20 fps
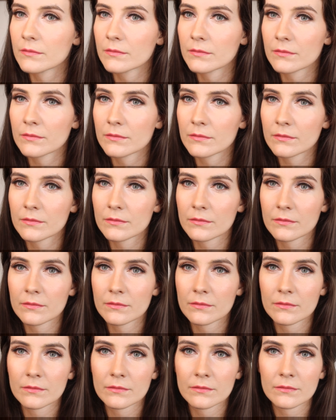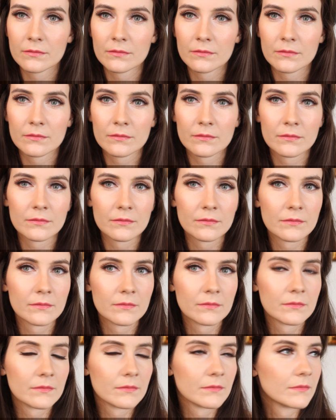
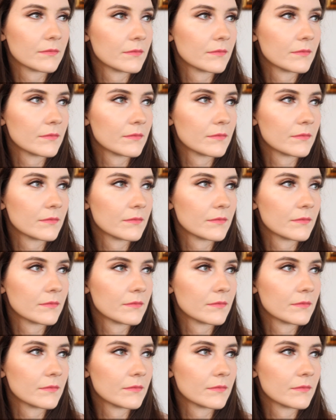Nothing is said.